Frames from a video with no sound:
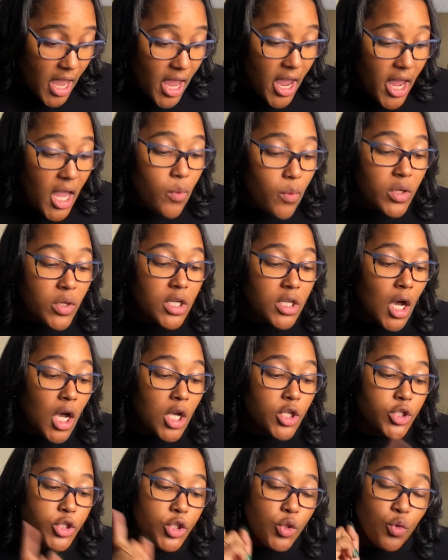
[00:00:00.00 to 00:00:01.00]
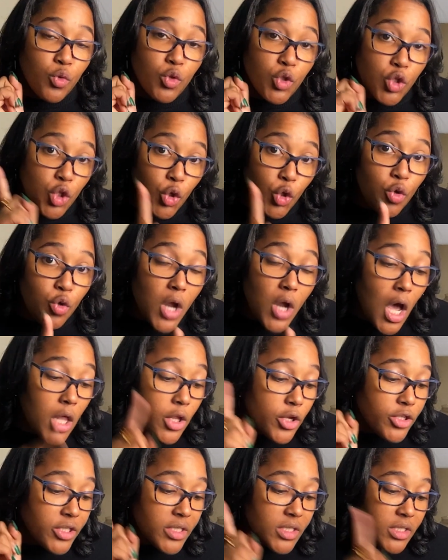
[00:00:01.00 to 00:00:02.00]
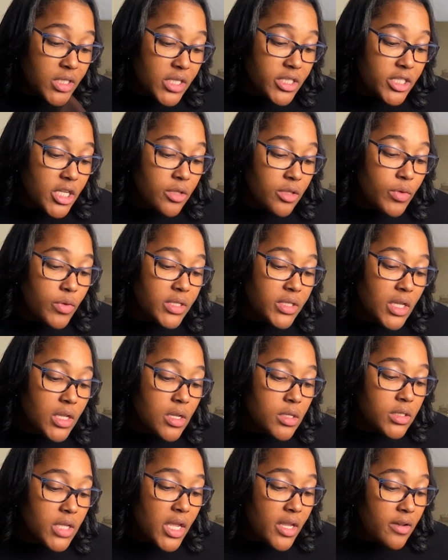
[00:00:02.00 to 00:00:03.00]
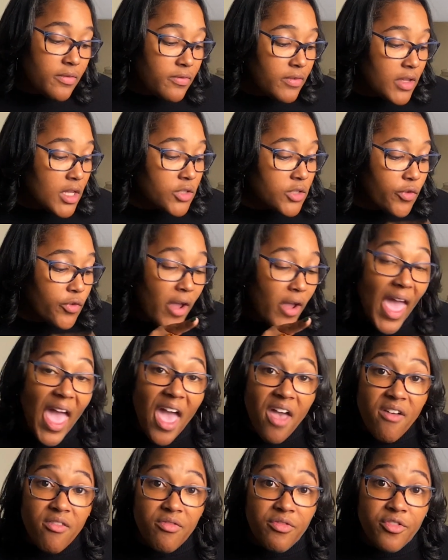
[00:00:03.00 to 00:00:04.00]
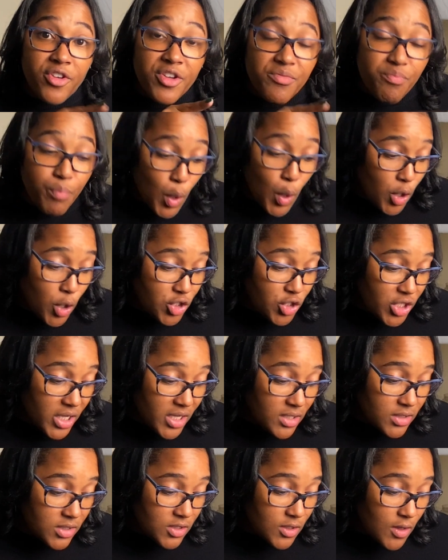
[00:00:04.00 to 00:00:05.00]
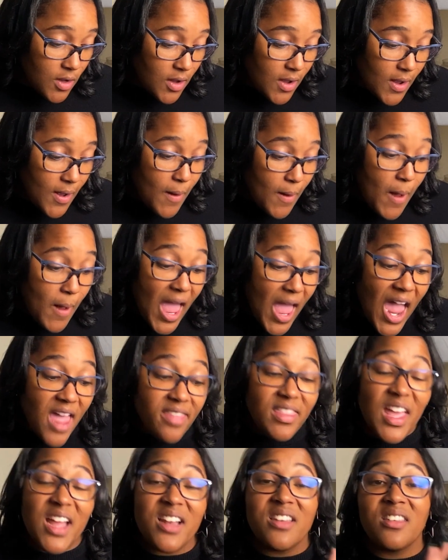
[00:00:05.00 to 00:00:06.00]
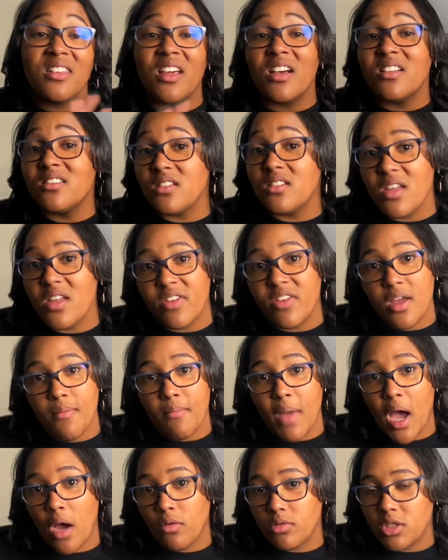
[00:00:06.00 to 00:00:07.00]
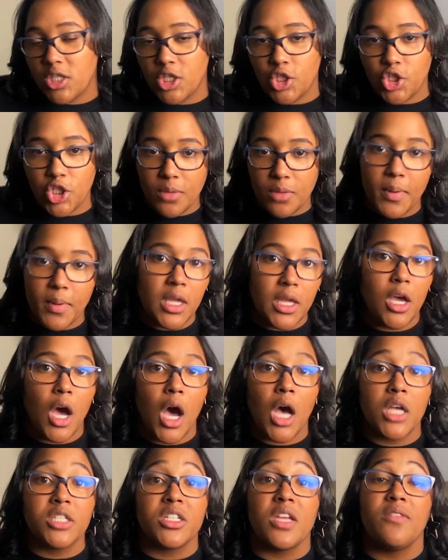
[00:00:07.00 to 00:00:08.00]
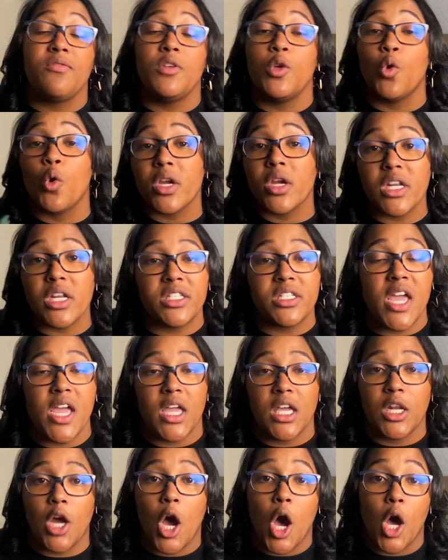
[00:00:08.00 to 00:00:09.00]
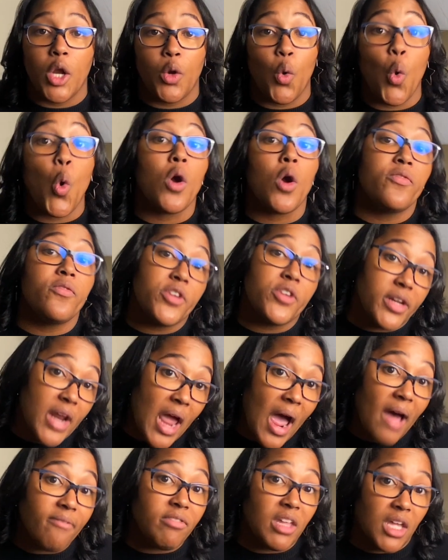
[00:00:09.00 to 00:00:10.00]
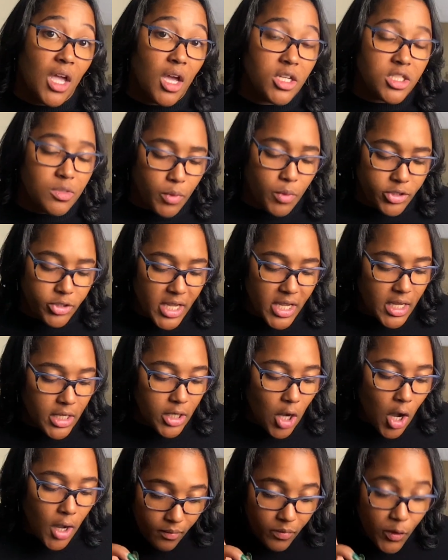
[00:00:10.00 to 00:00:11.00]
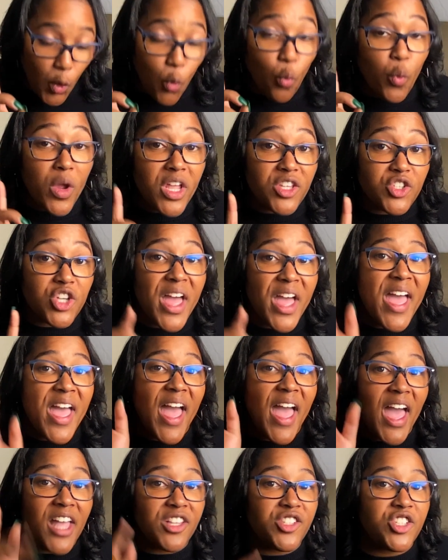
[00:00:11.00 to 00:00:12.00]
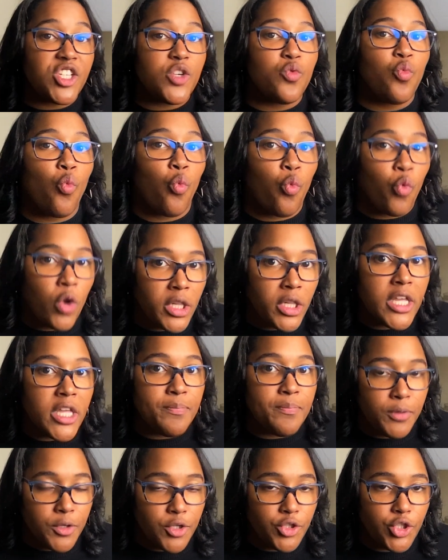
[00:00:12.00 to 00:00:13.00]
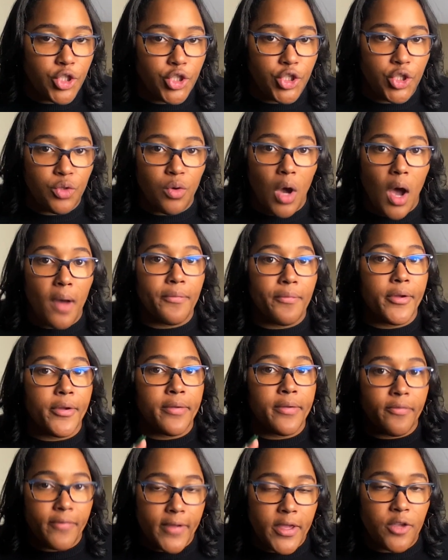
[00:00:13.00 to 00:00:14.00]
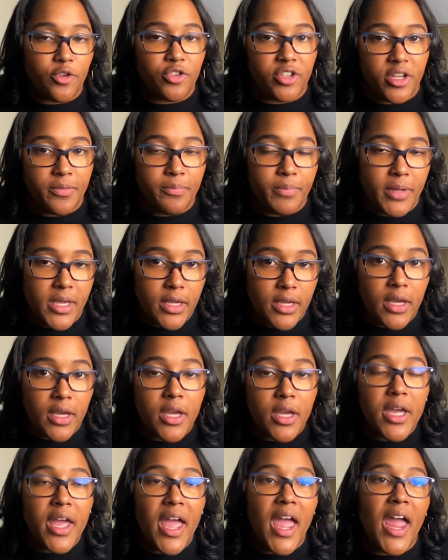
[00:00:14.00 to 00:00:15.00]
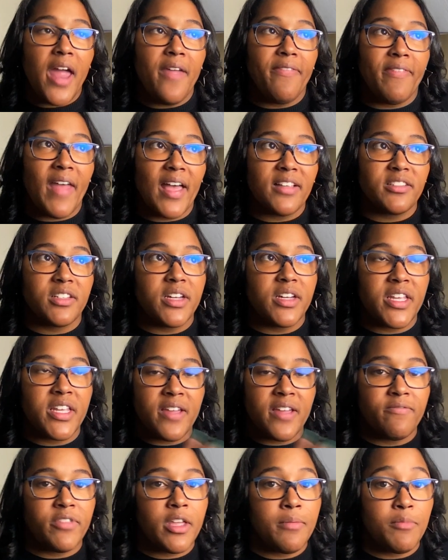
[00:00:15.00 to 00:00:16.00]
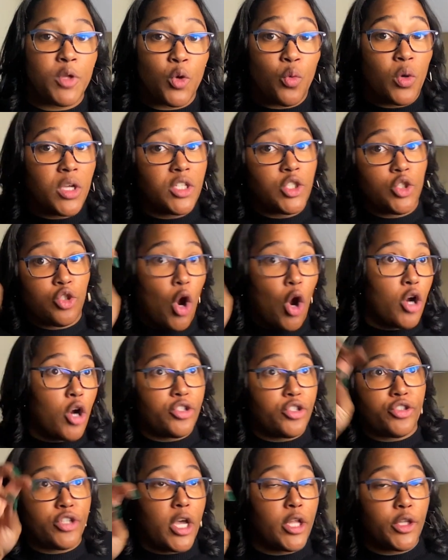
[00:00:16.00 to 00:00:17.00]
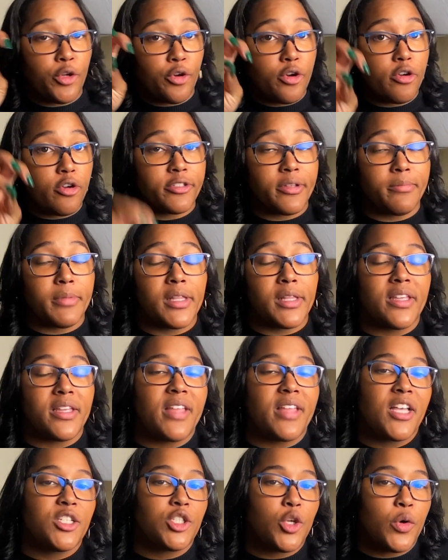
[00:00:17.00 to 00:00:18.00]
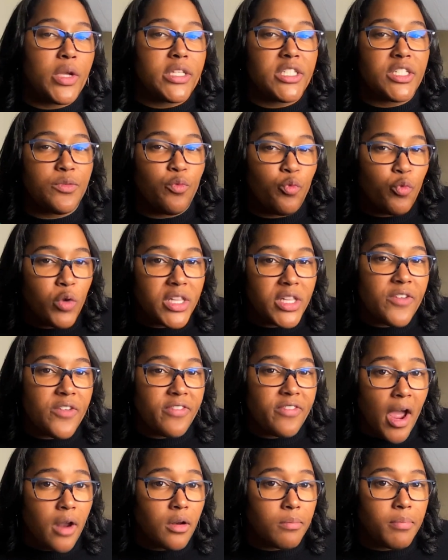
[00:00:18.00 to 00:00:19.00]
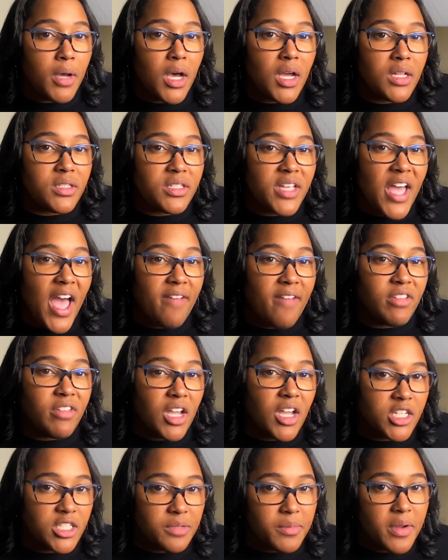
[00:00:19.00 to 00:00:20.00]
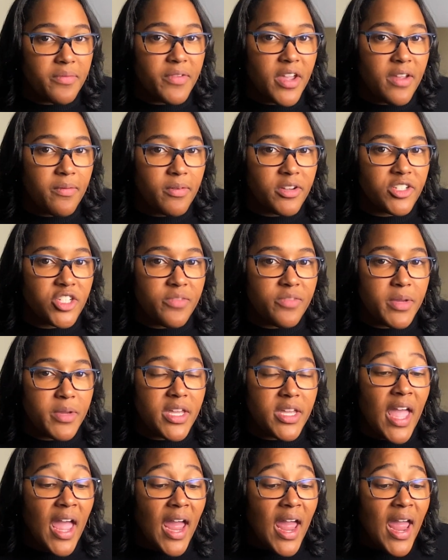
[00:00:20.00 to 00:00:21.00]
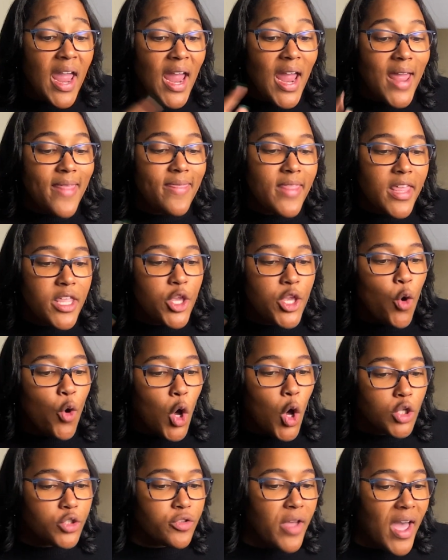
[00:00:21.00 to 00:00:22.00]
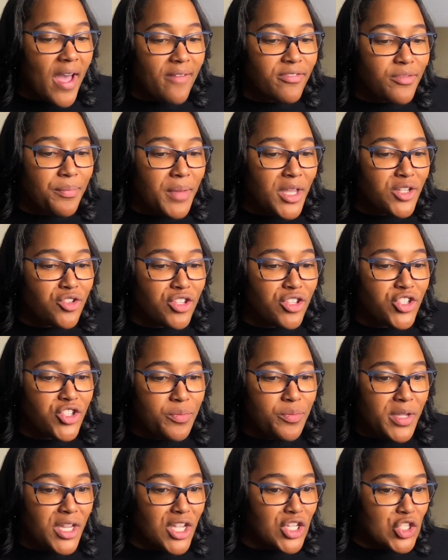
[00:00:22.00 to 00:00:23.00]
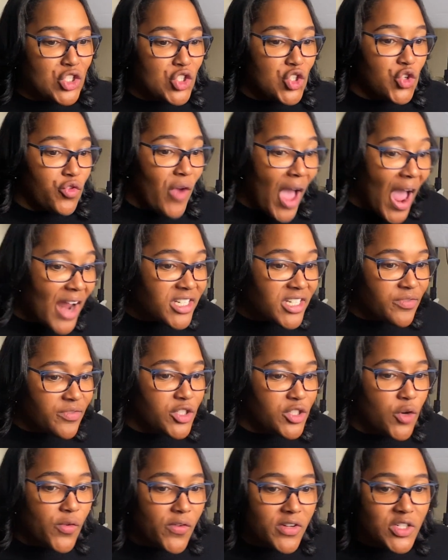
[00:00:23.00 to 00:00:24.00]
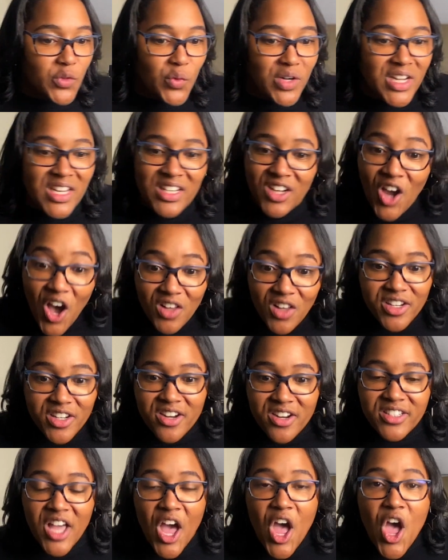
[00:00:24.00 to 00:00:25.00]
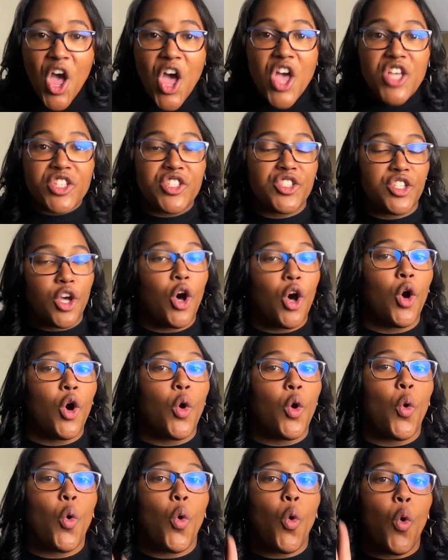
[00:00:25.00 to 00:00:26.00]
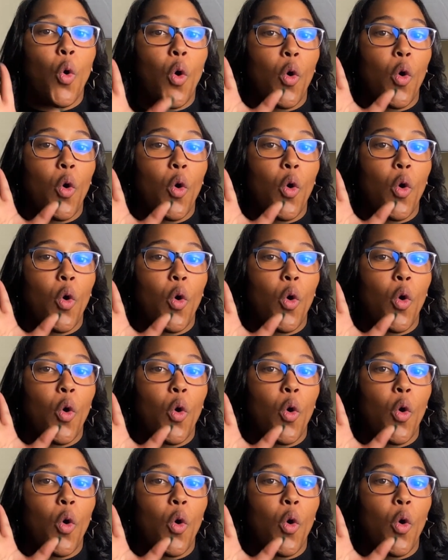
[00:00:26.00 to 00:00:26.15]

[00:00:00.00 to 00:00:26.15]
It would cost you $2.63 in fees for every purchase. And that doesn't even amount to shipping costs if you're going to take it on or if you're going to have the customer take it on, which Etsy really pushes you offering free shipping, and that's going to give them you a star seller or something like that. So it's really frowned upon to have the customer pay for shipping. And then you also have to make sure the shipping is tracked if it's over $20. So